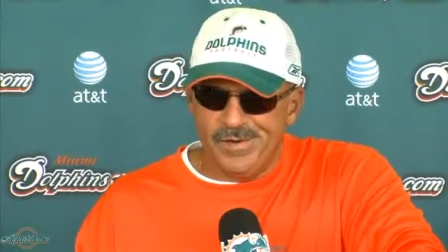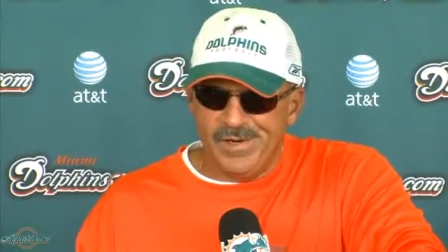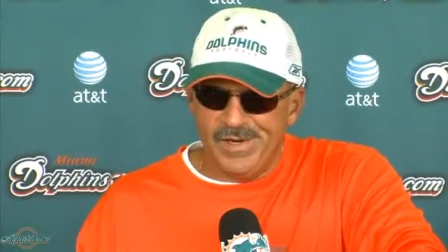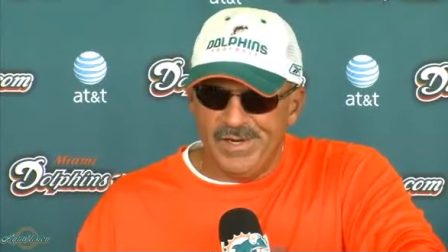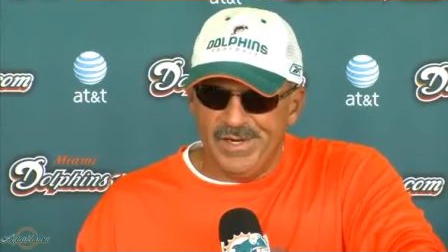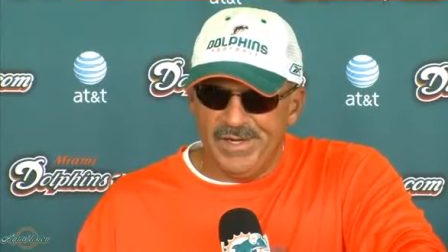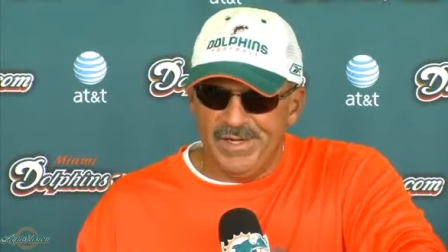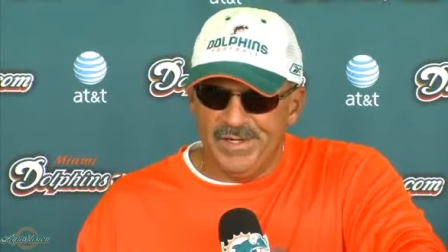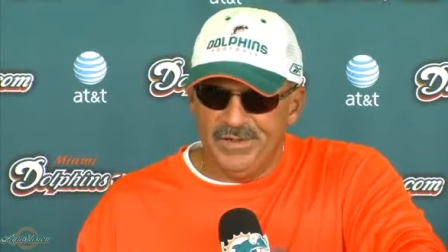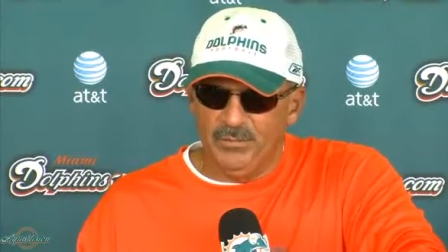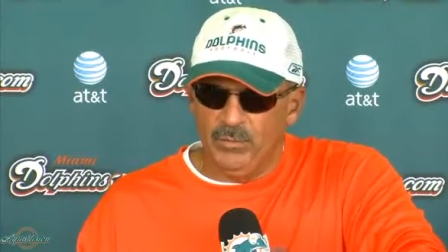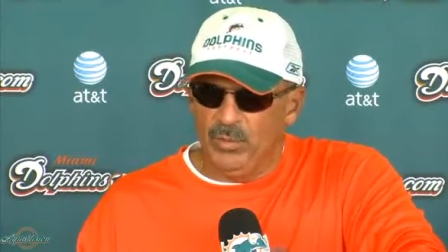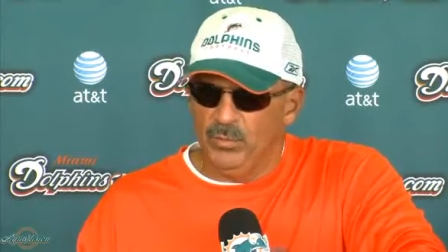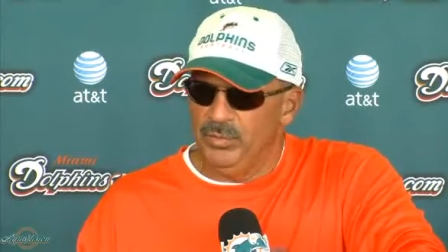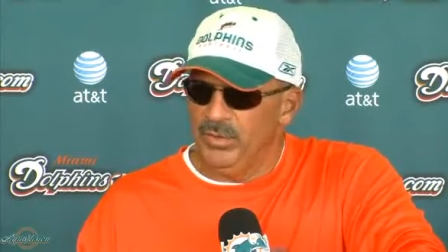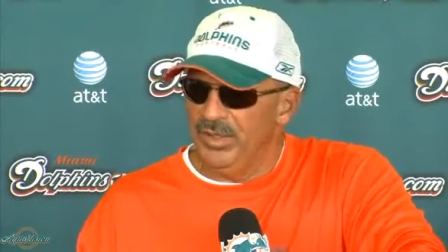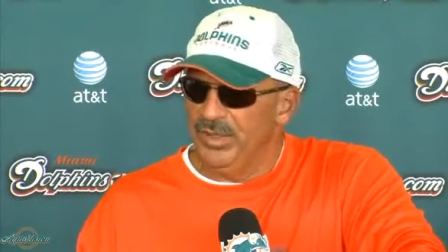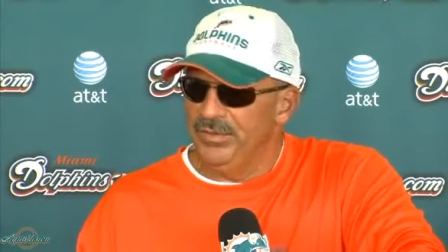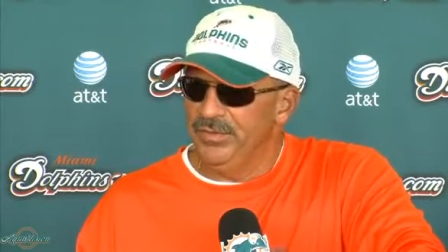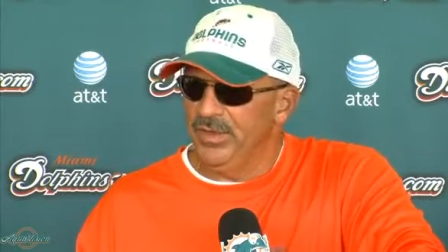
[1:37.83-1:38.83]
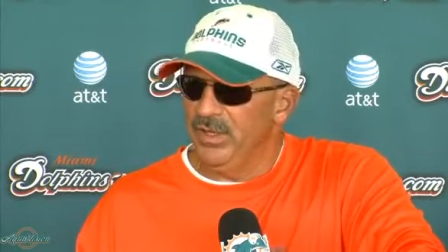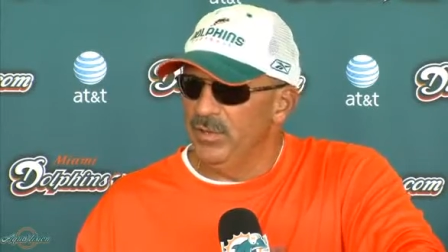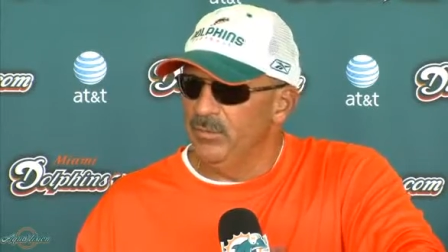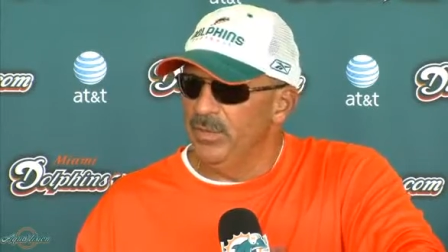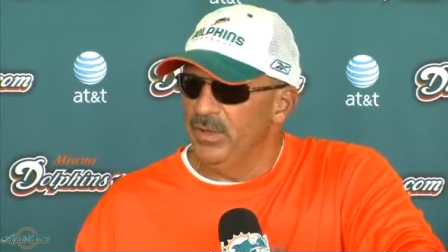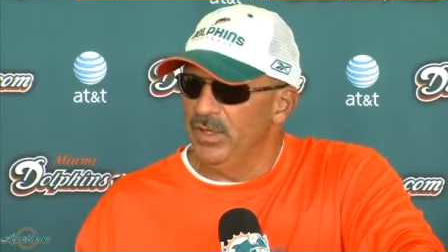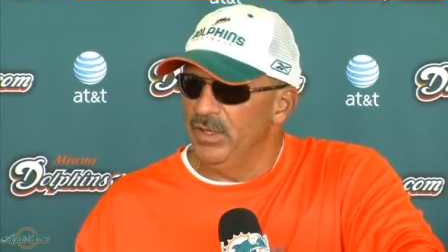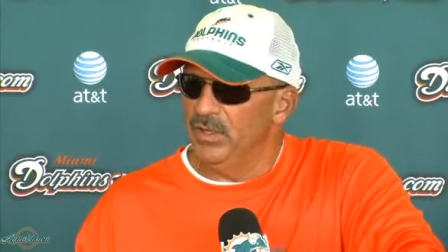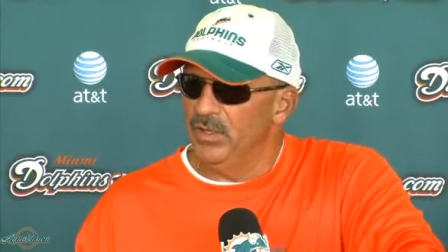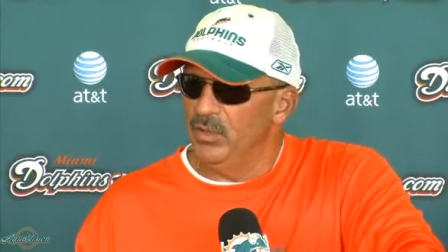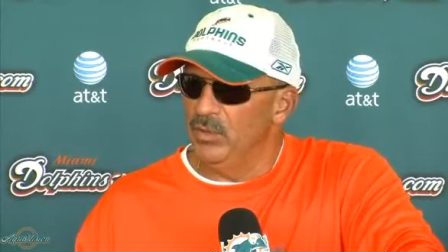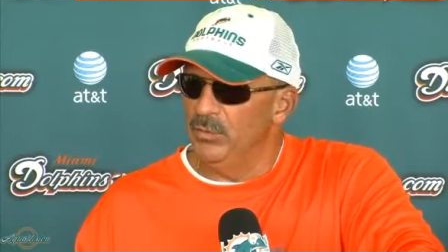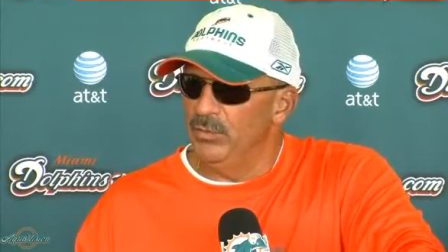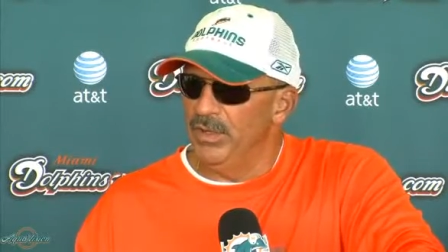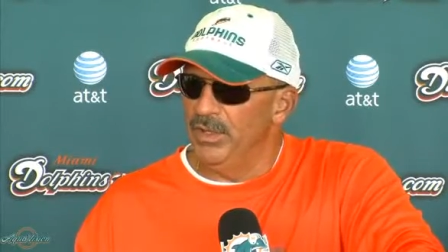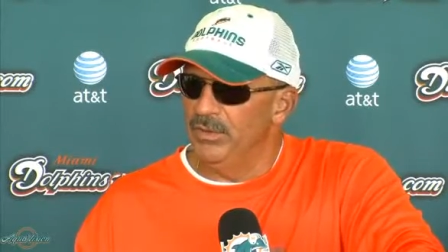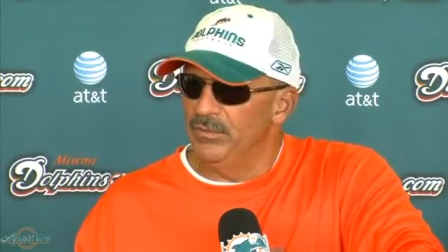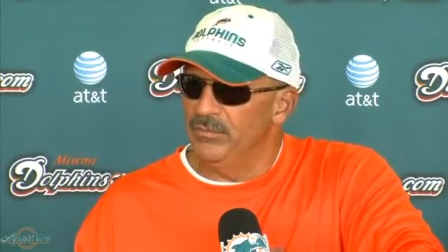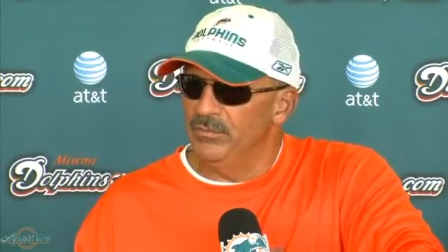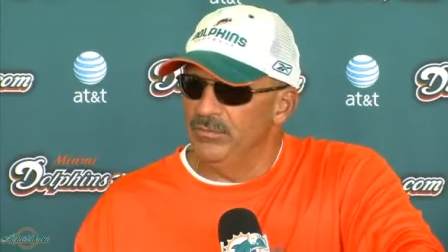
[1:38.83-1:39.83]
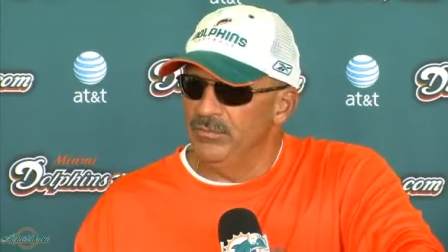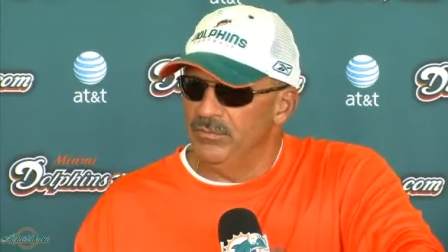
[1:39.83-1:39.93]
and we'll play Thigpen a little bit.